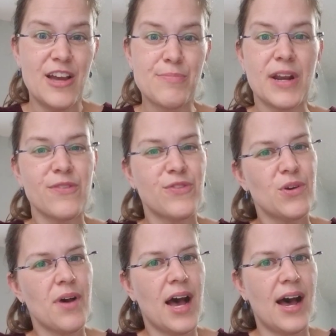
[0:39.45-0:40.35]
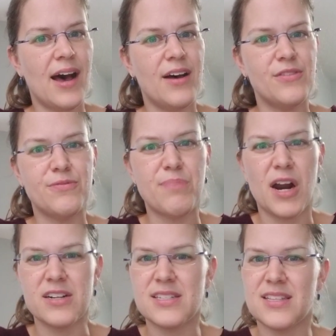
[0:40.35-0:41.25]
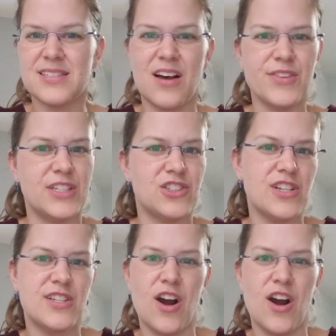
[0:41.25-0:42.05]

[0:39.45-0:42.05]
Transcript: But if you have parts of the song that just